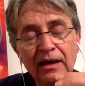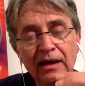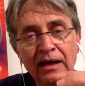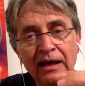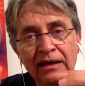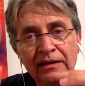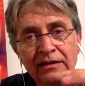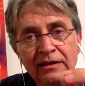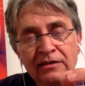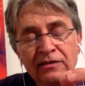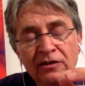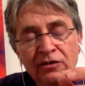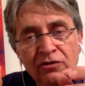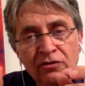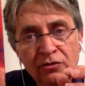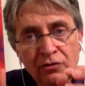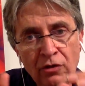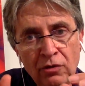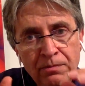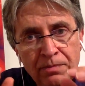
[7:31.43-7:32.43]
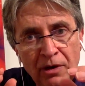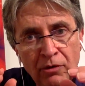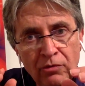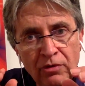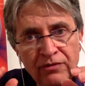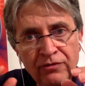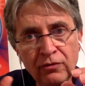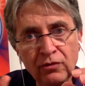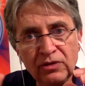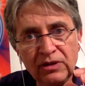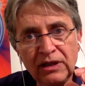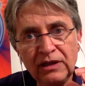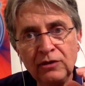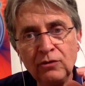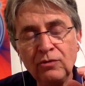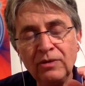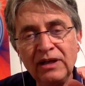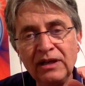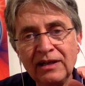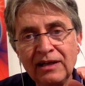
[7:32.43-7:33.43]
and this is so powerful that
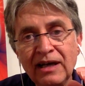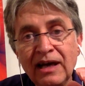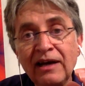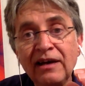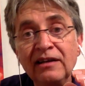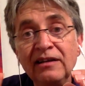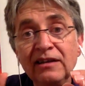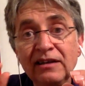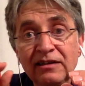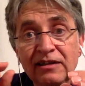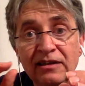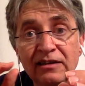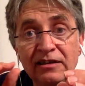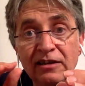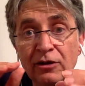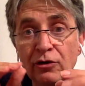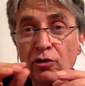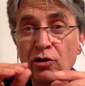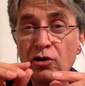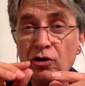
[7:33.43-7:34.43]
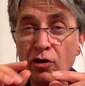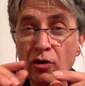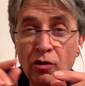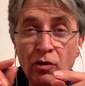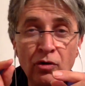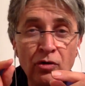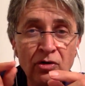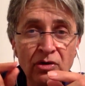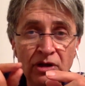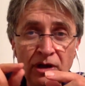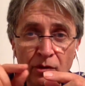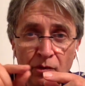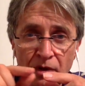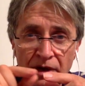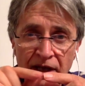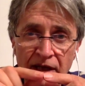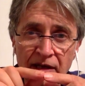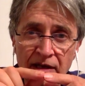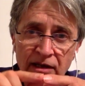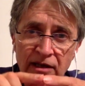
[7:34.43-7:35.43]
it will carry the tea tree oil all the
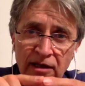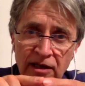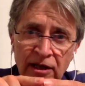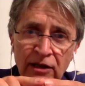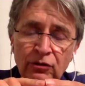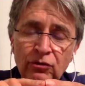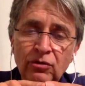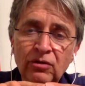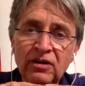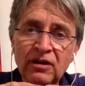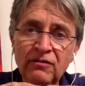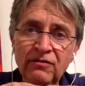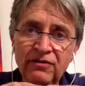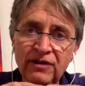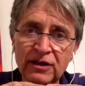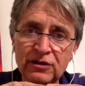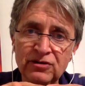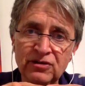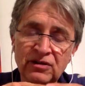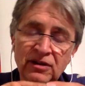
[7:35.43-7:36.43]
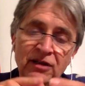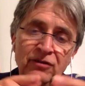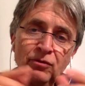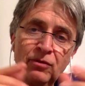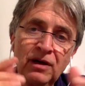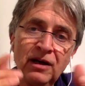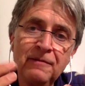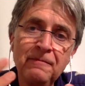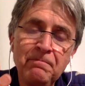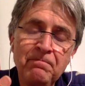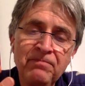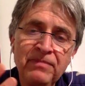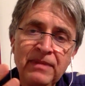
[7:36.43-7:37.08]
way into the infection. That's why